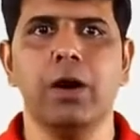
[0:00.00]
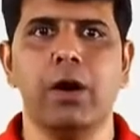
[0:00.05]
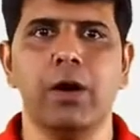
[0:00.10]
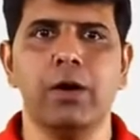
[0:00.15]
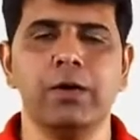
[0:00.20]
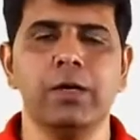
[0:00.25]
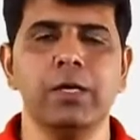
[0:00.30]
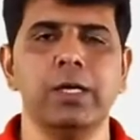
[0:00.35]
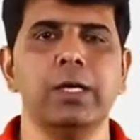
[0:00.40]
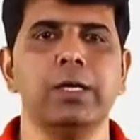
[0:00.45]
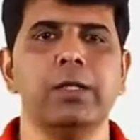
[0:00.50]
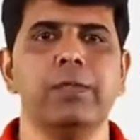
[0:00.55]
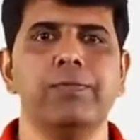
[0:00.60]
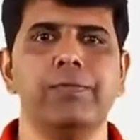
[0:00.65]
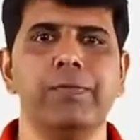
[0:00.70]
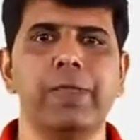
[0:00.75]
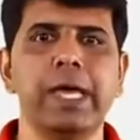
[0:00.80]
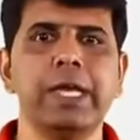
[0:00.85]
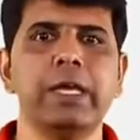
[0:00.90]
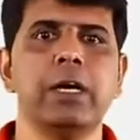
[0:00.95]
called,
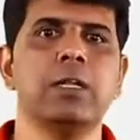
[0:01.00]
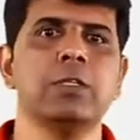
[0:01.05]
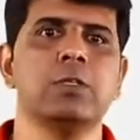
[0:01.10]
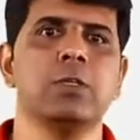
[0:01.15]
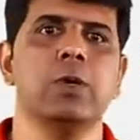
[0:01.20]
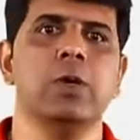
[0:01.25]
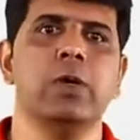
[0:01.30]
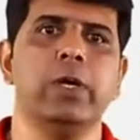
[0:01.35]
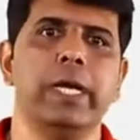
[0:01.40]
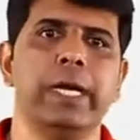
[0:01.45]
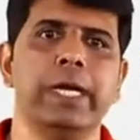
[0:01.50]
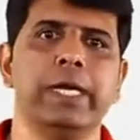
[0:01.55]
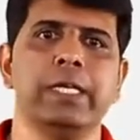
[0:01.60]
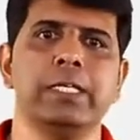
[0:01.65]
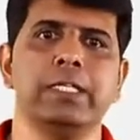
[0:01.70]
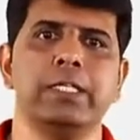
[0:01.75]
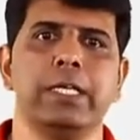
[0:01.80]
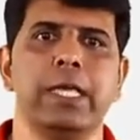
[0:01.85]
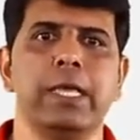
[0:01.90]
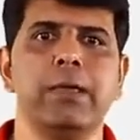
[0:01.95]
then also it
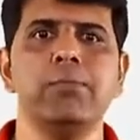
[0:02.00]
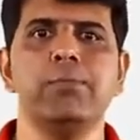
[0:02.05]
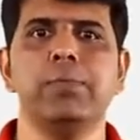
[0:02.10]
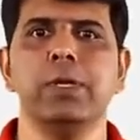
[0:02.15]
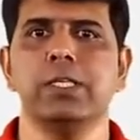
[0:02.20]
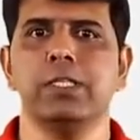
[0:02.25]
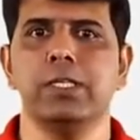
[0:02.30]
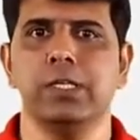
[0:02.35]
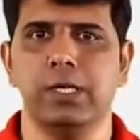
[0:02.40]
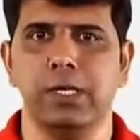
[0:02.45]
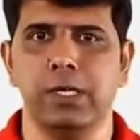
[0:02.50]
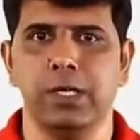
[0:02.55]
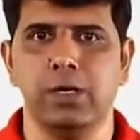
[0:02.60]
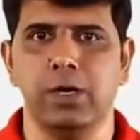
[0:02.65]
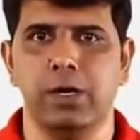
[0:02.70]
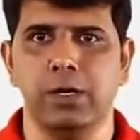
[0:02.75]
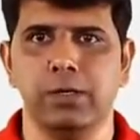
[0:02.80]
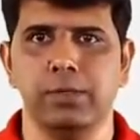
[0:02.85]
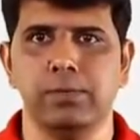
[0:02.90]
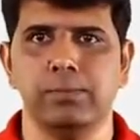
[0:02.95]
is implicitly
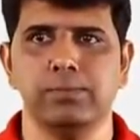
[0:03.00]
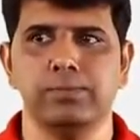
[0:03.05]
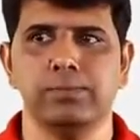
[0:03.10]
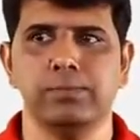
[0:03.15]
called.